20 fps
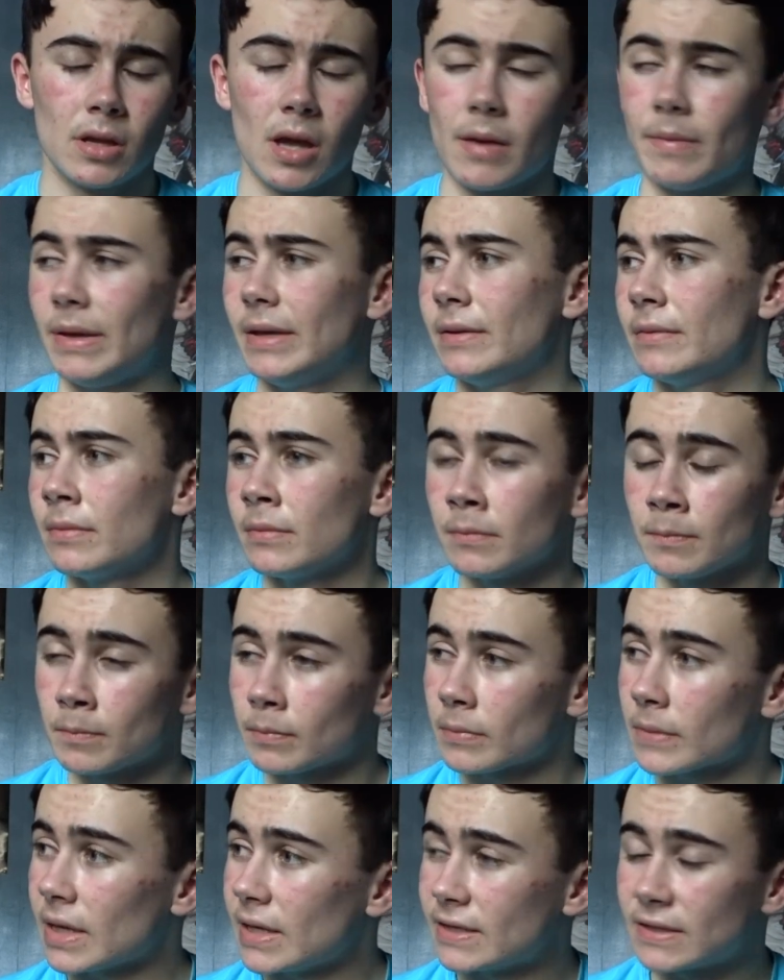I mean,
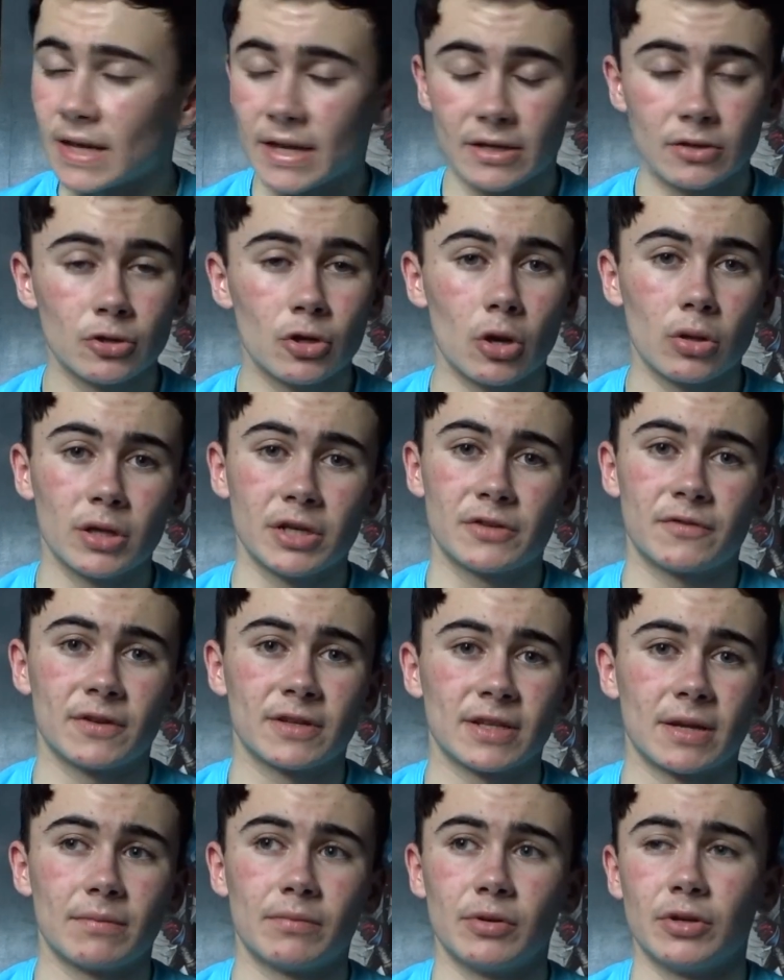it's like knowledge, for
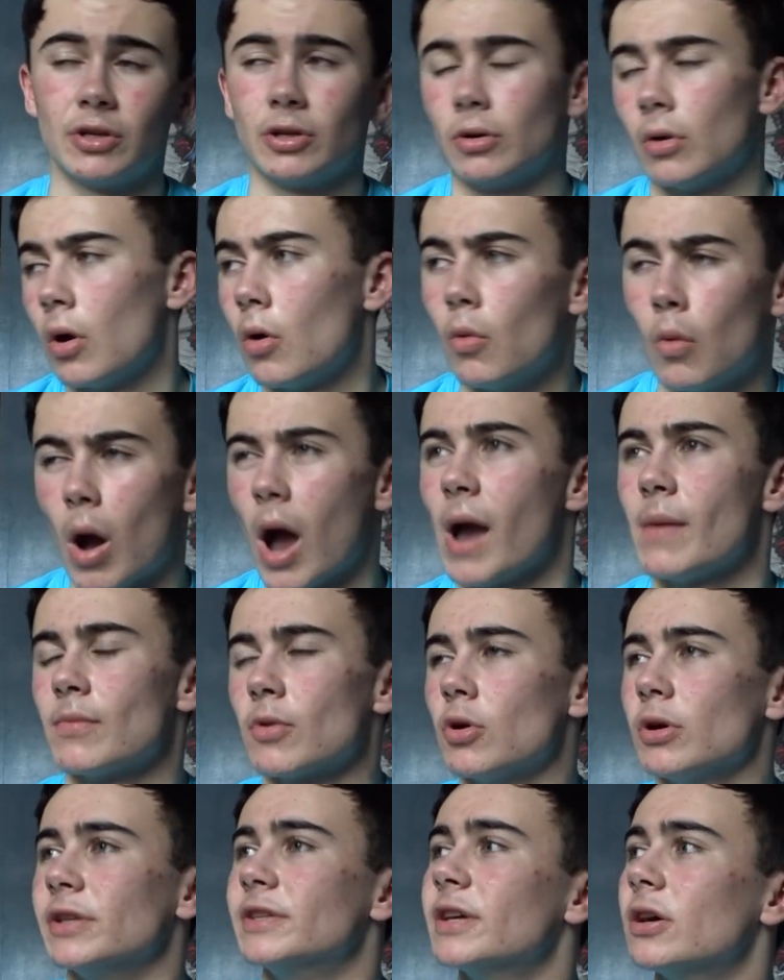example. You know, oh, I'm
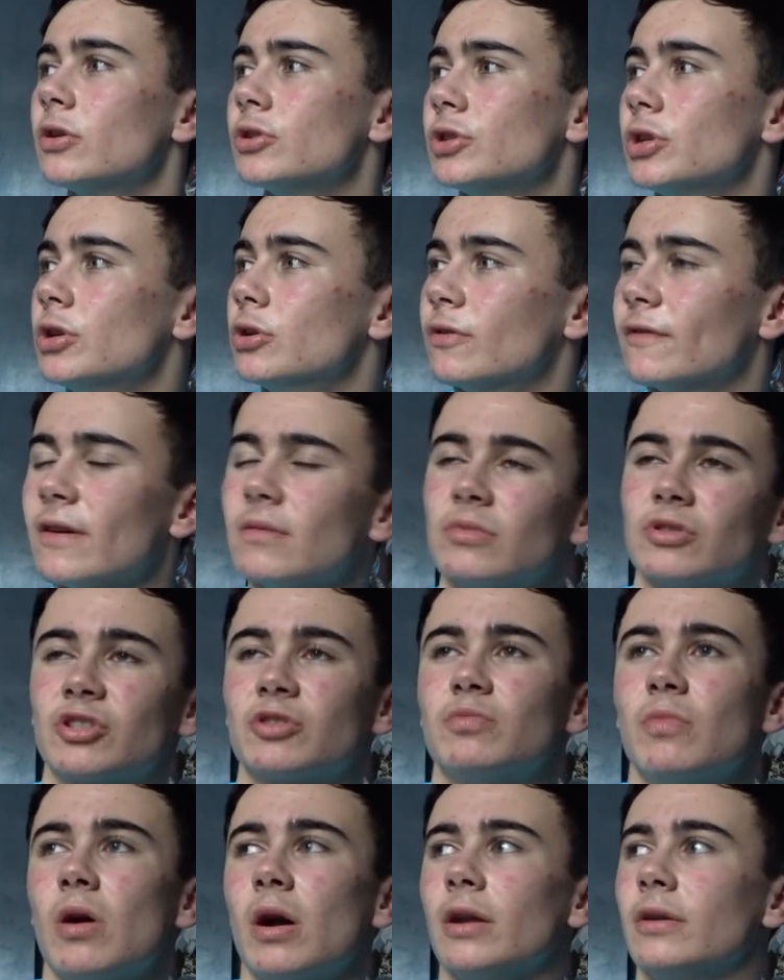not intelligent enough. I'm not
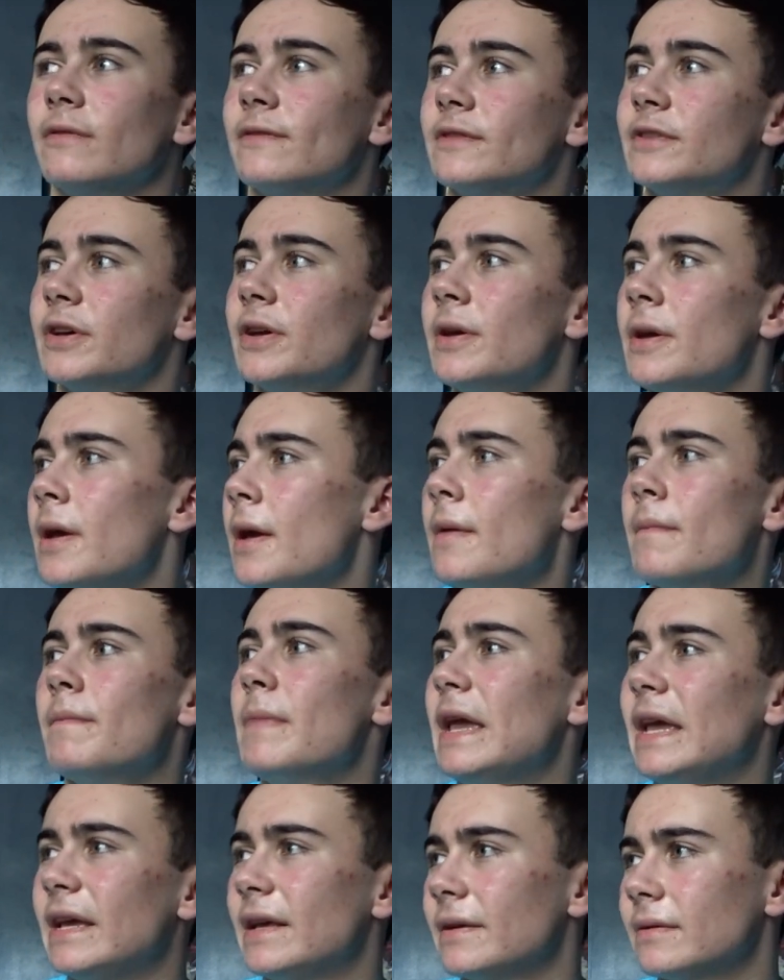smart enough to
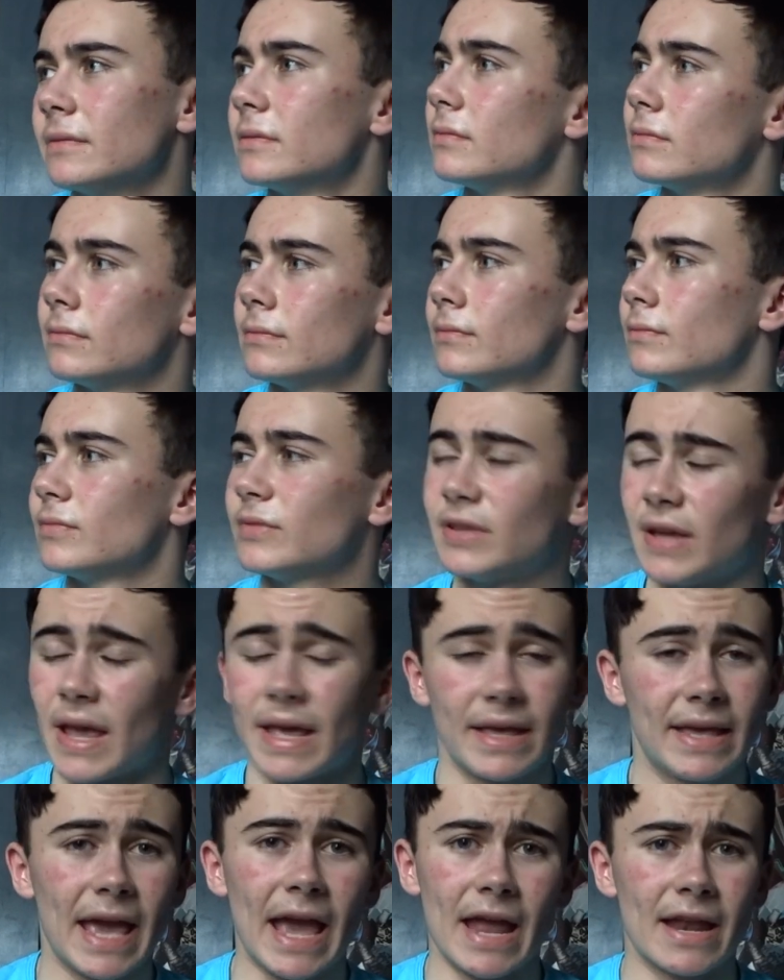
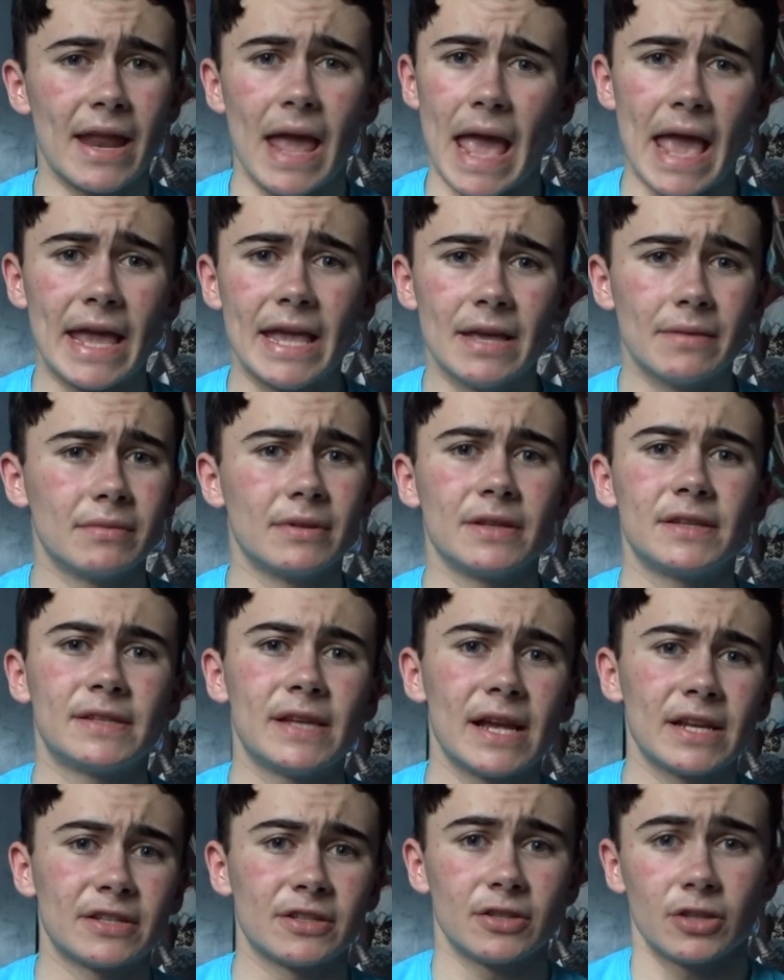get an A in the
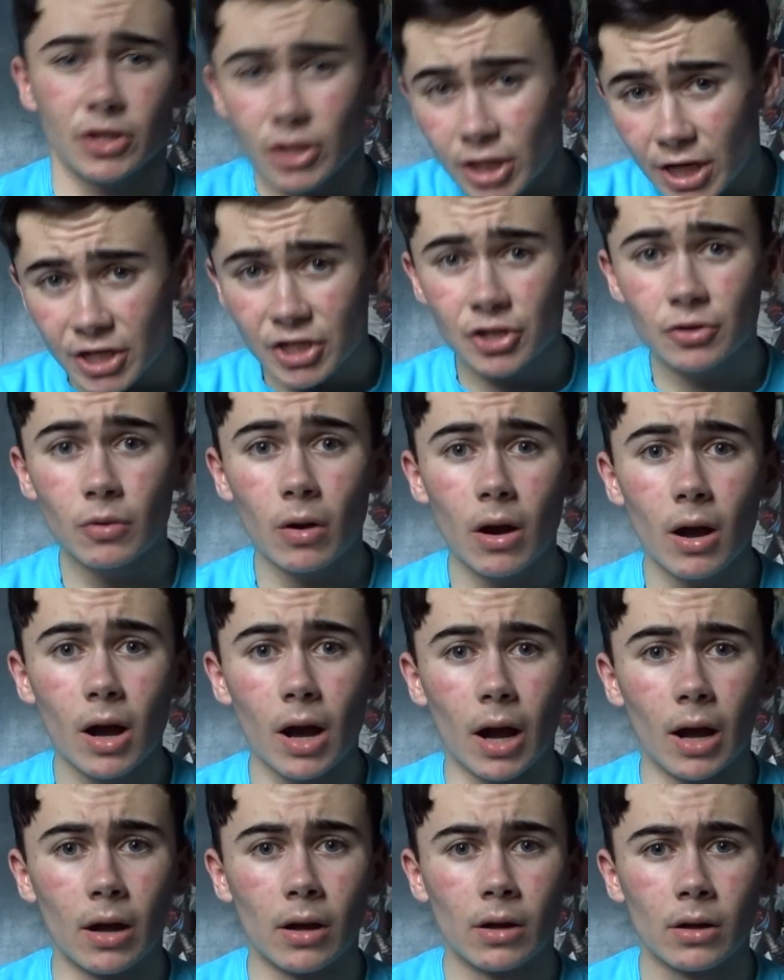test. Yes, you
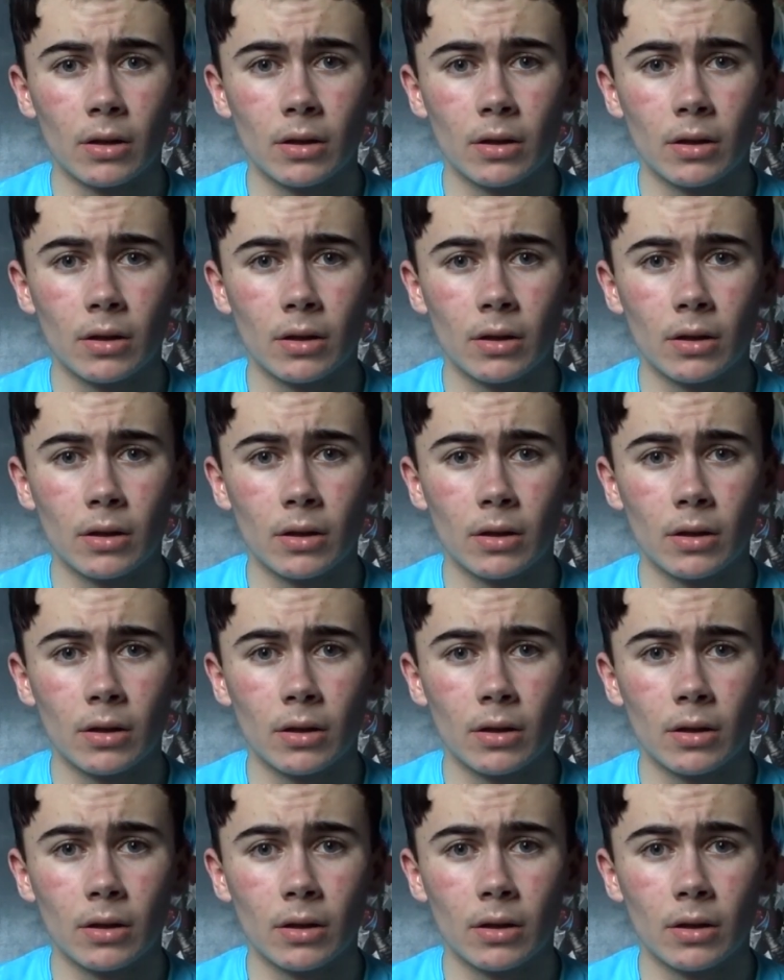are.